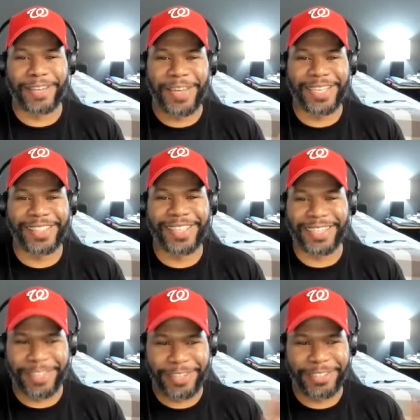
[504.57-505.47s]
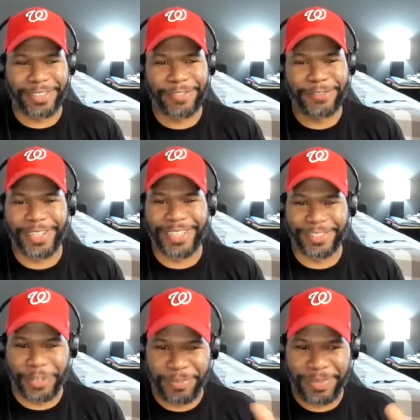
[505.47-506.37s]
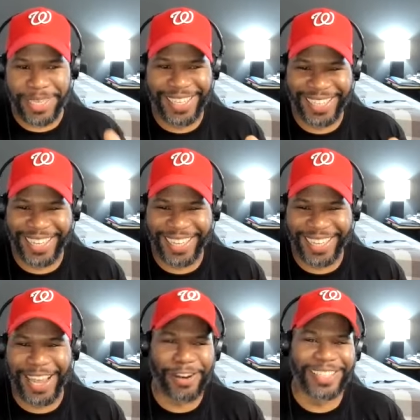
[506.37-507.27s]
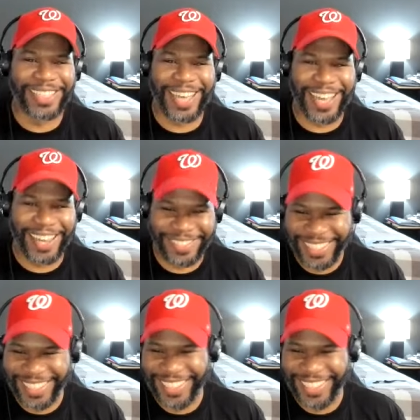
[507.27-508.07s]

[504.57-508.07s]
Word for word: If anything, if there's a fault, it's with me at, at all times.